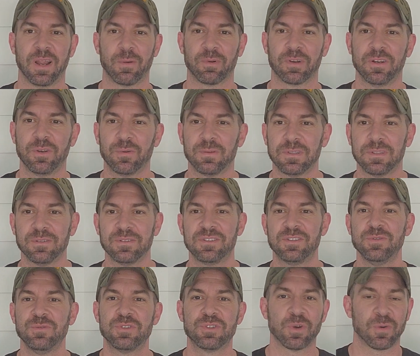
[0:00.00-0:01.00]
We're gonna do a little
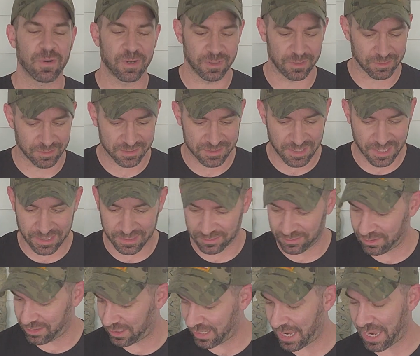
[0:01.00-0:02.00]
tutorial. We'll take a
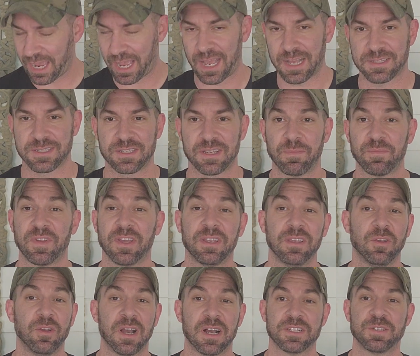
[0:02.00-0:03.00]
look at something
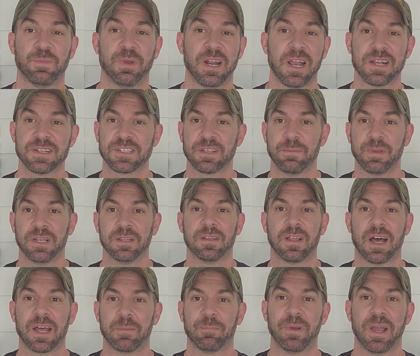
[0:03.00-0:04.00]
you guys have been asking me a
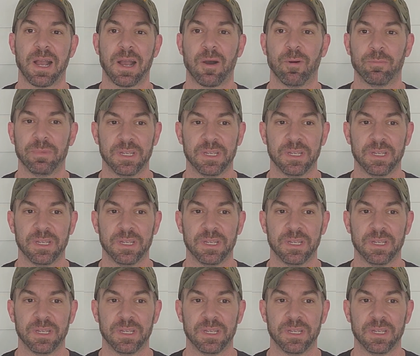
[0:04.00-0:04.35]
lot about,